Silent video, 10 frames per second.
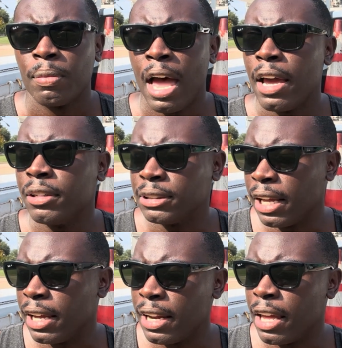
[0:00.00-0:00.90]
I
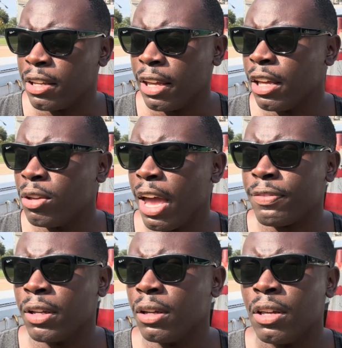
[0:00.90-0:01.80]
understand that, yeah, you have
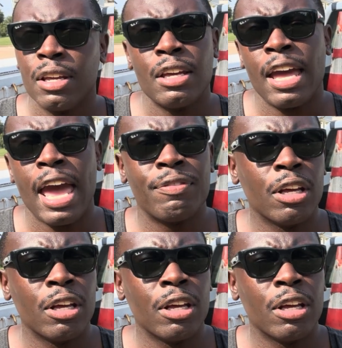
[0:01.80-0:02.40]
to have